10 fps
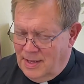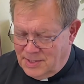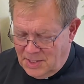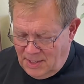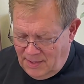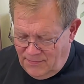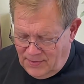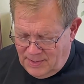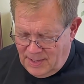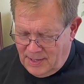as
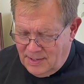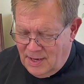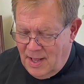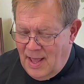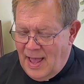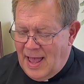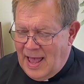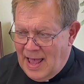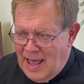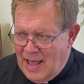Eve did,
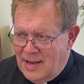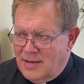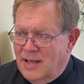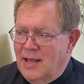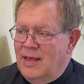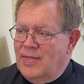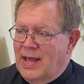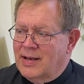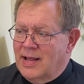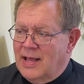and
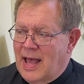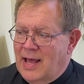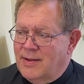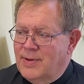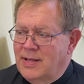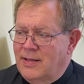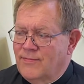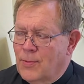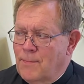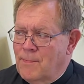that Adam and
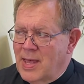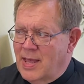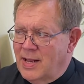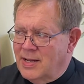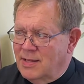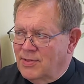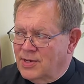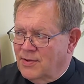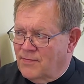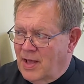Eve are made in the
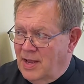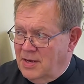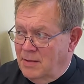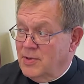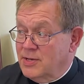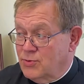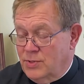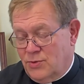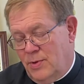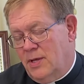divine image,
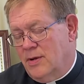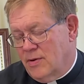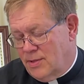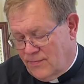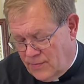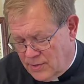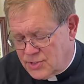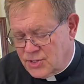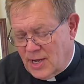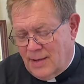which we hear in the
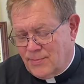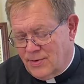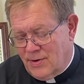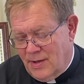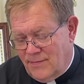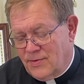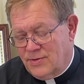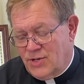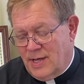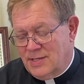first chapter
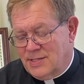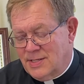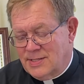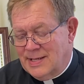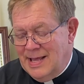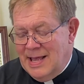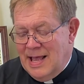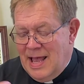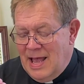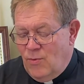of Genesis. Right.
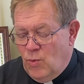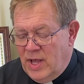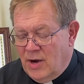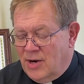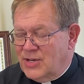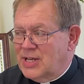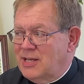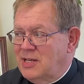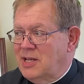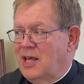We are to
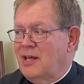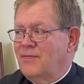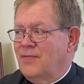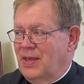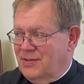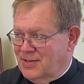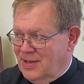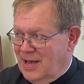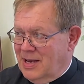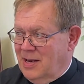love as
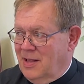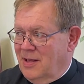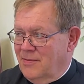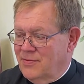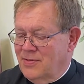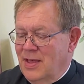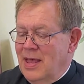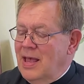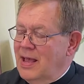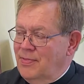God loves.
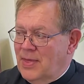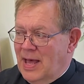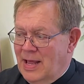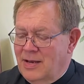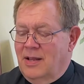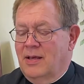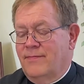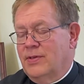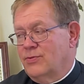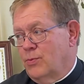And that
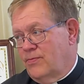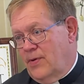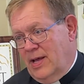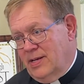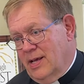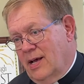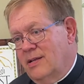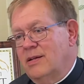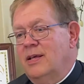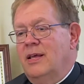love, as we'll find
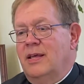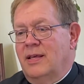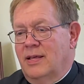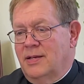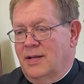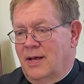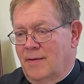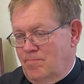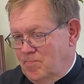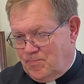out in
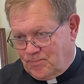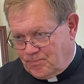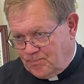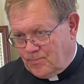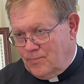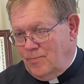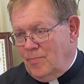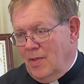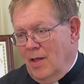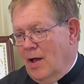um,
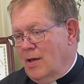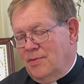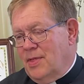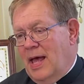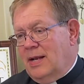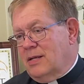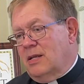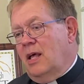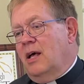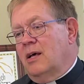uh, that
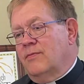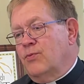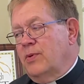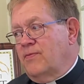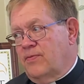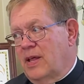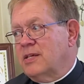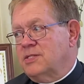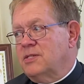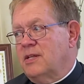love
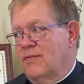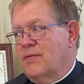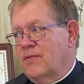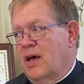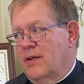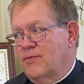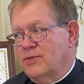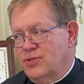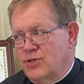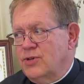reflects the love of God for
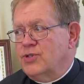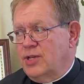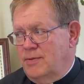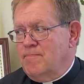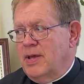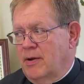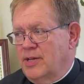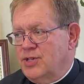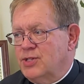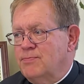his church in
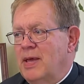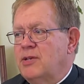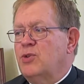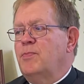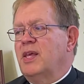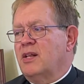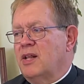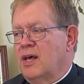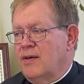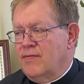marriage. It's meant to be a
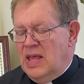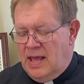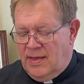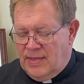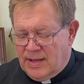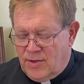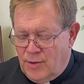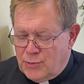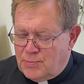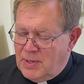love that
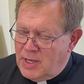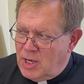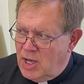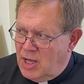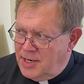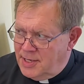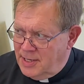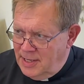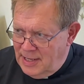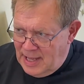goes
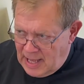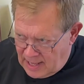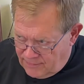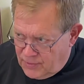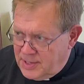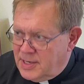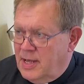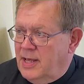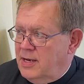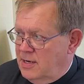beyond
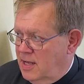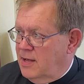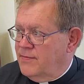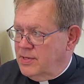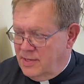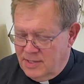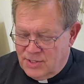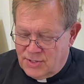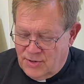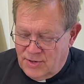everyday love and
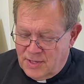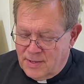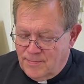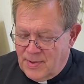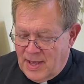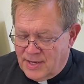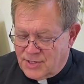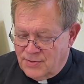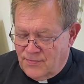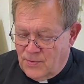concern and
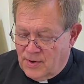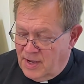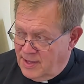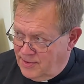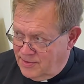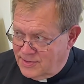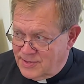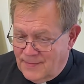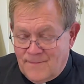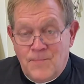compassion for others.